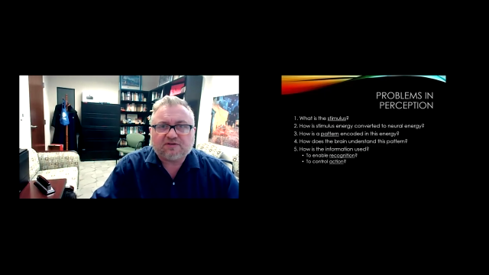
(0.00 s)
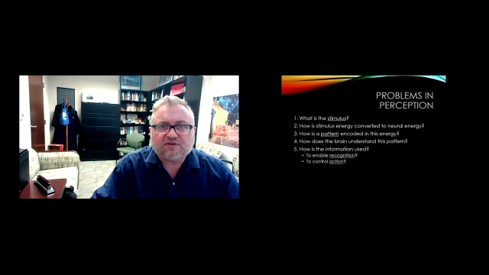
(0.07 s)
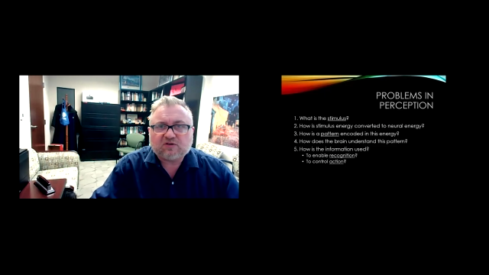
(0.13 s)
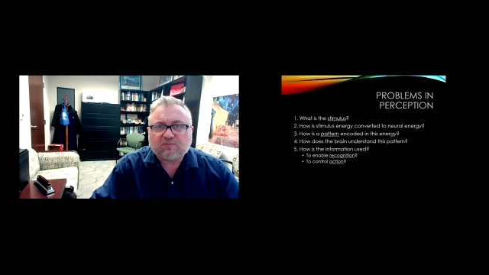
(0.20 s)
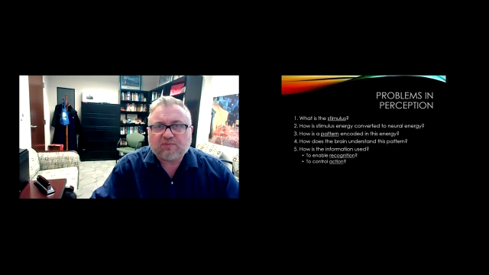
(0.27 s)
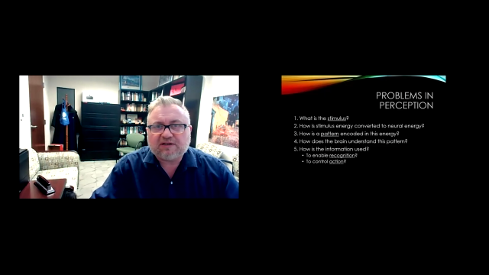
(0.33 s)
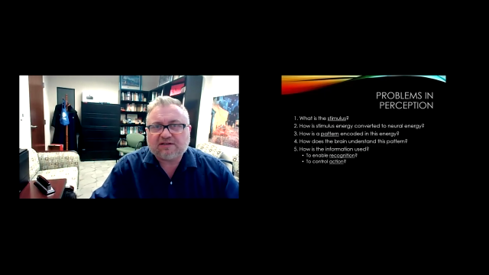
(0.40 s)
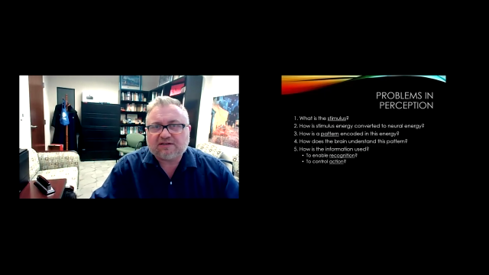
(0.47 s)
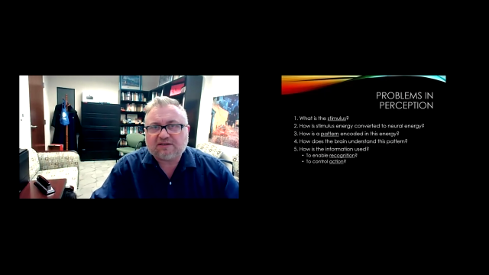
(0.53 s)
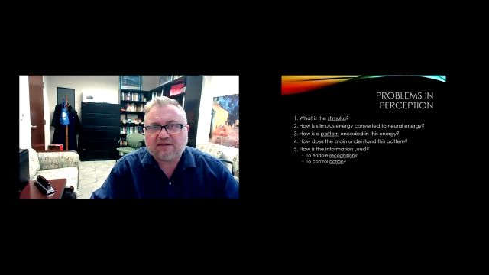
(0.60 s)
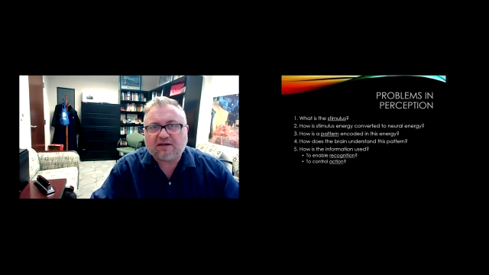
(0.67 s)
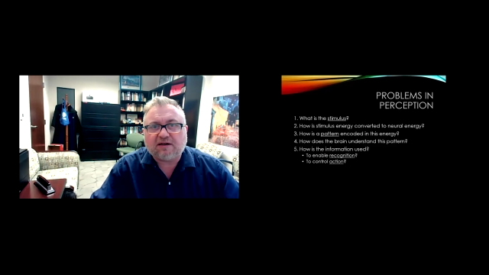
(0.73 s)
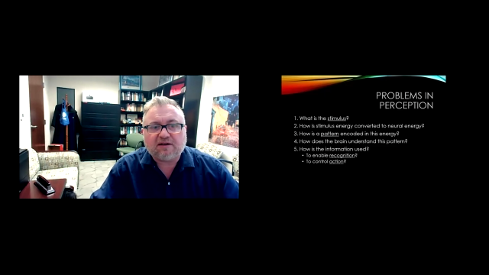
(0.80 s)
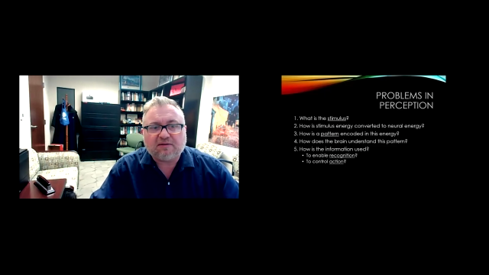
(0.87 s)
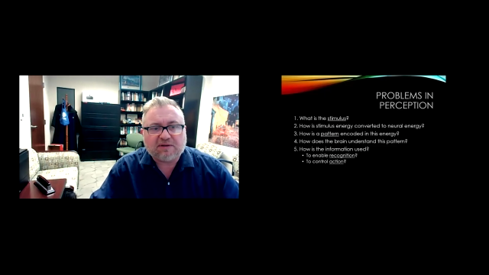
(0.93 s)
and
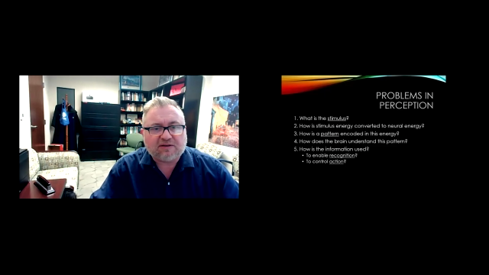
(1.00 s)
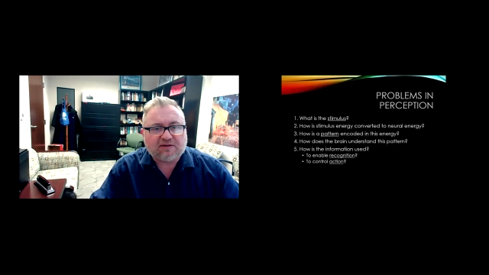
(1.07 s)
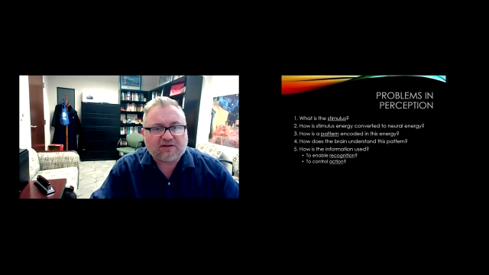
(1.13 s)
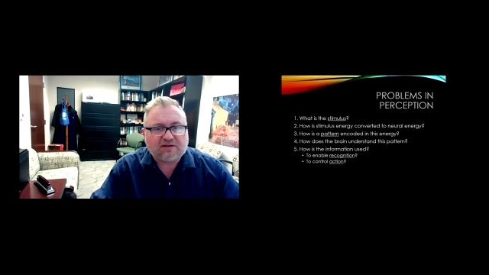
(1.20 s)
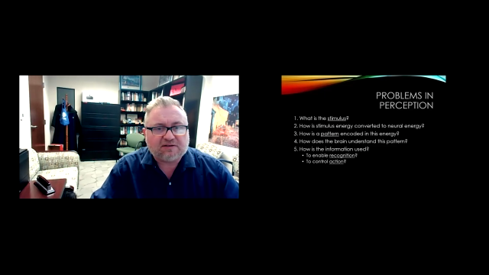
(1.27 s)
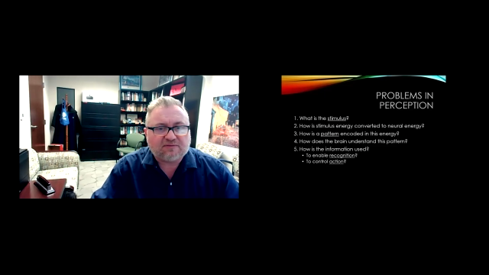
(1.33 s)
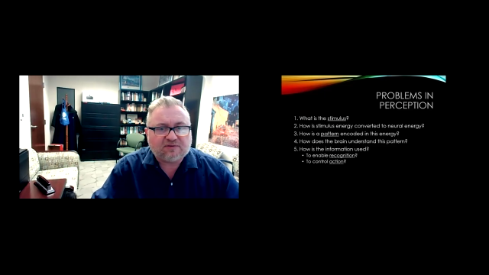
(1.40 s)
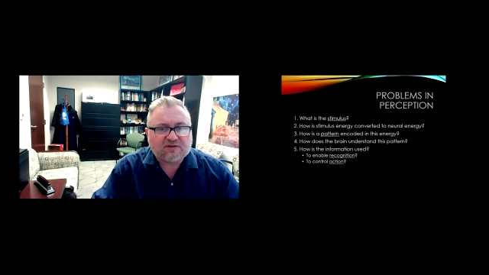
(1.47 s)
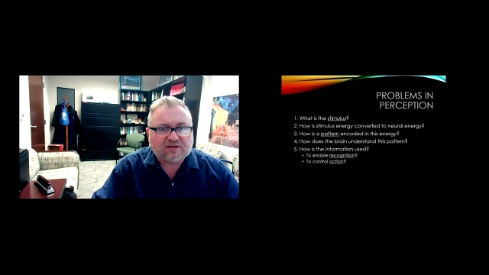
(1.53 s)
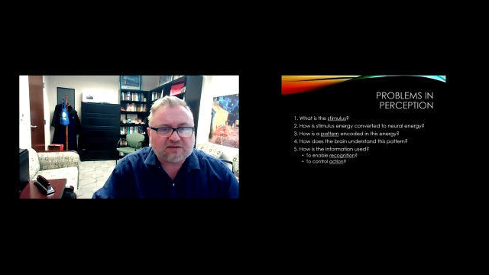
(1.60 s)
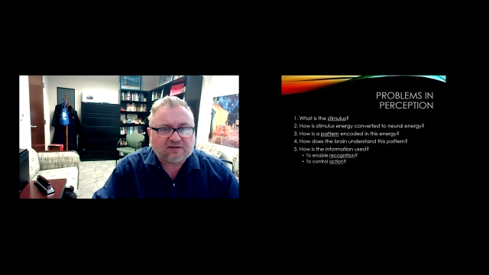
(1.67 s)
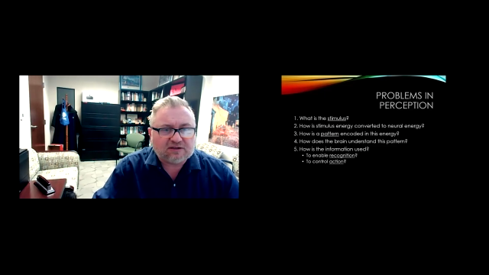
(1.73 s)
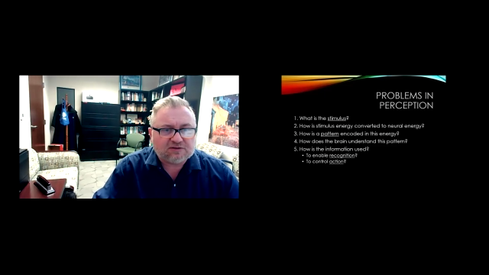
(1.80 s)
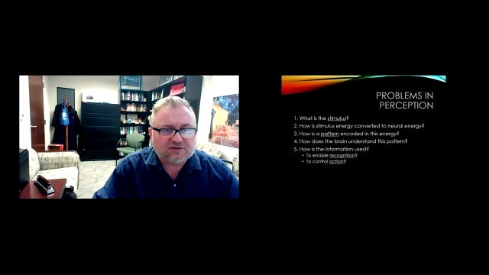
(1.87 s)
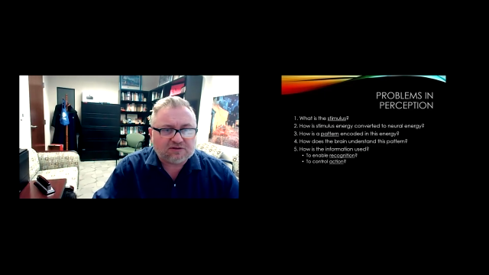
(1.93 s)
space-time and things of
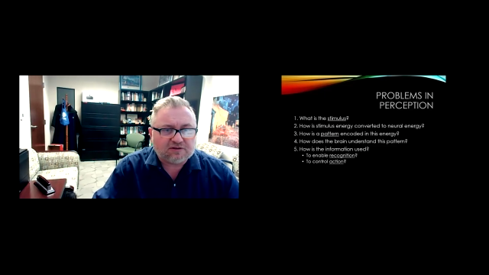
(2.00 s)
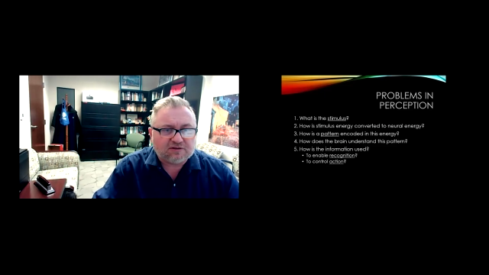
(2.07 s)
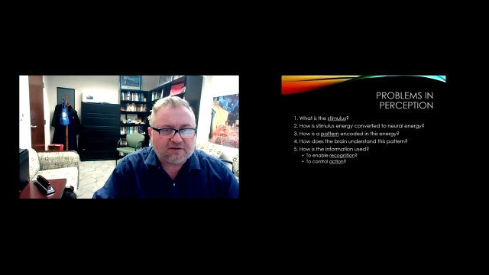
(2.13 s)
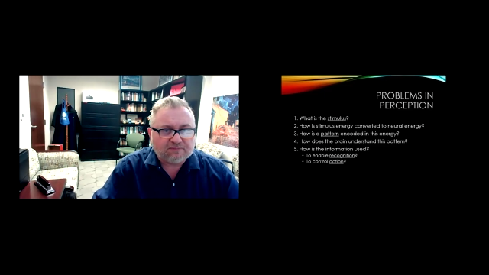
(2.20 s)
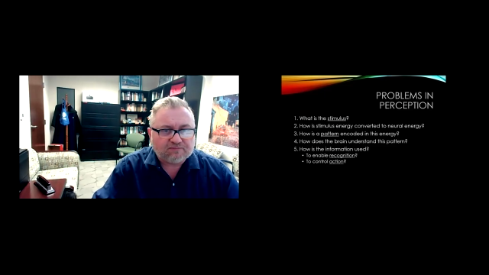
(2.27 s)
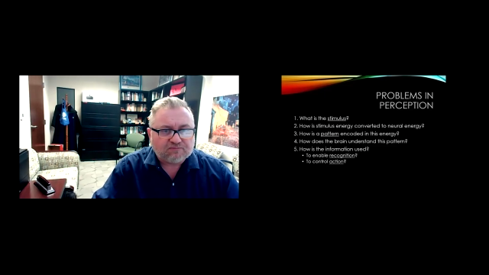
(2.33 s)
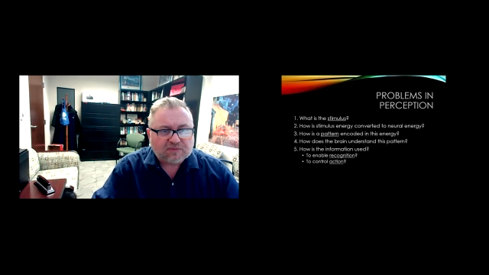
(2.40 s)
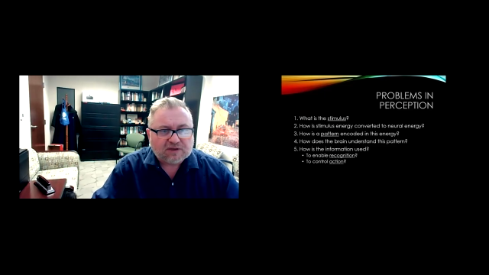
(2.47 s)
this nature.